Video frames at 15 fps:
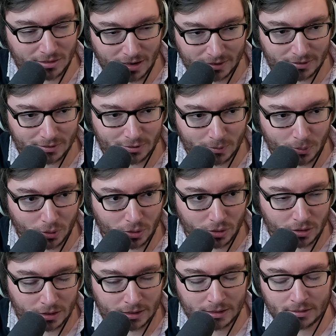as a
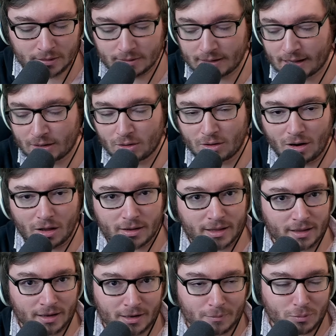support, get your
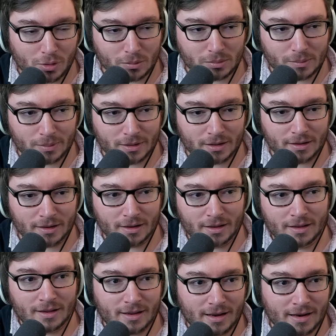locket in probably
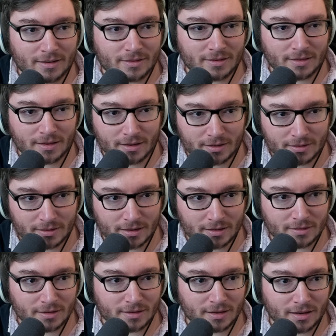into
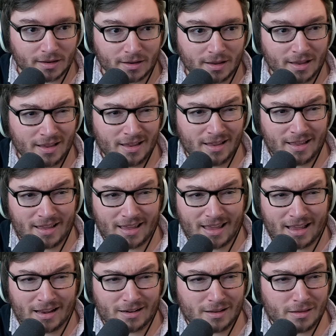the
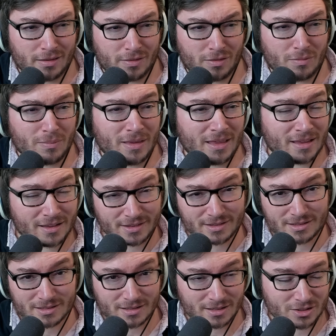
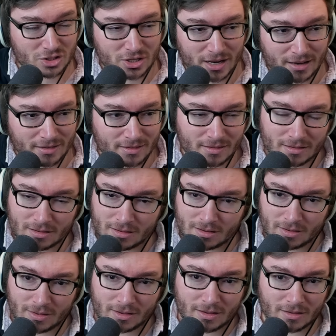anathemes chains,
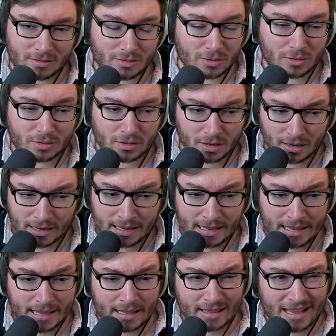I think it's called.
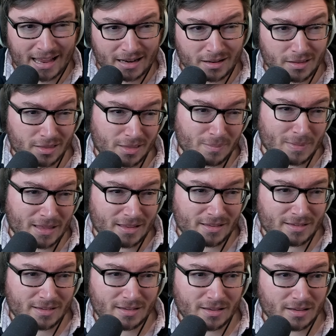
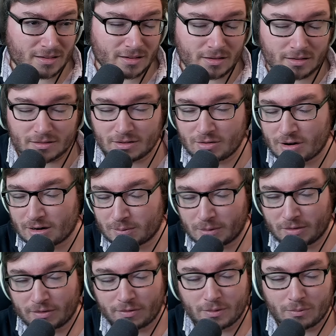Anathemes. So correct
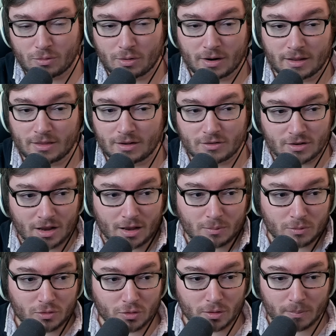me if I'm wrong in the chat, I'm
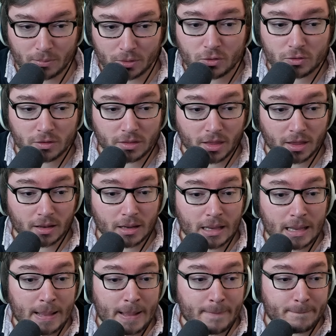sure I butchered that.
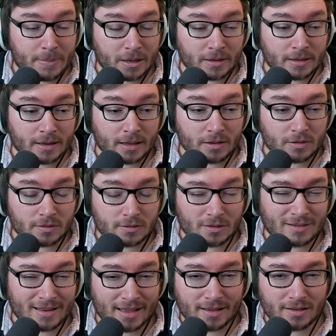But yeah, so
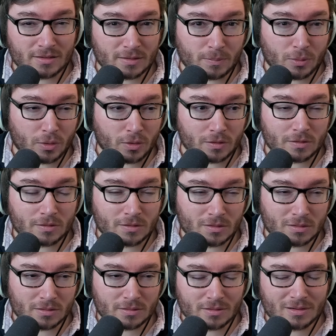tank
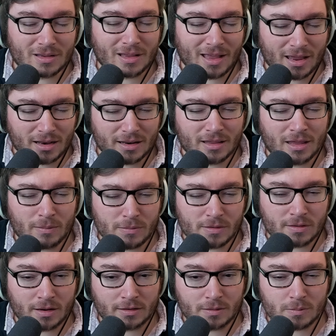supports, kind of keep this
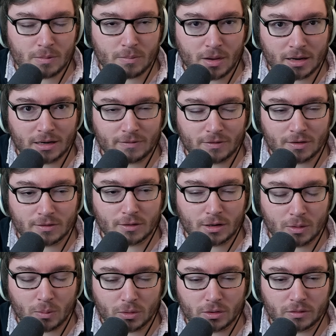item in mind if there's only
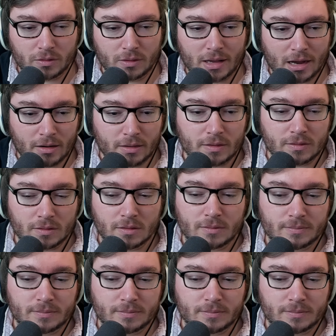1 or 2 carries.